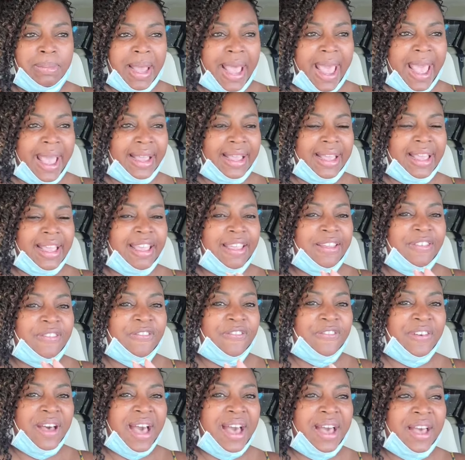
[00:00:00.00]
back in
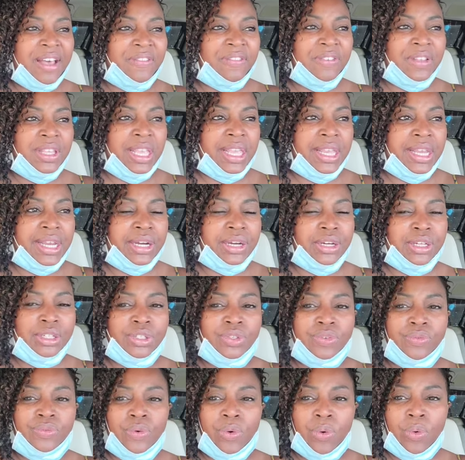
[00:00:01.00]
5
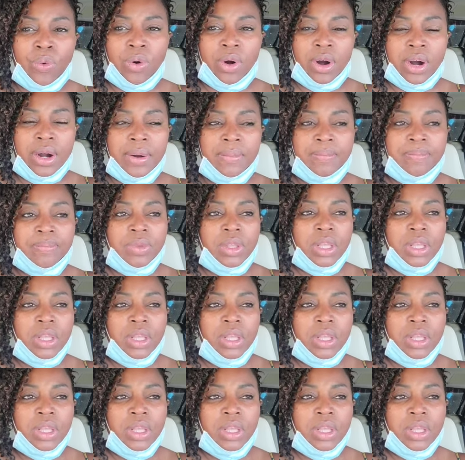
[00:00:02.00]
years for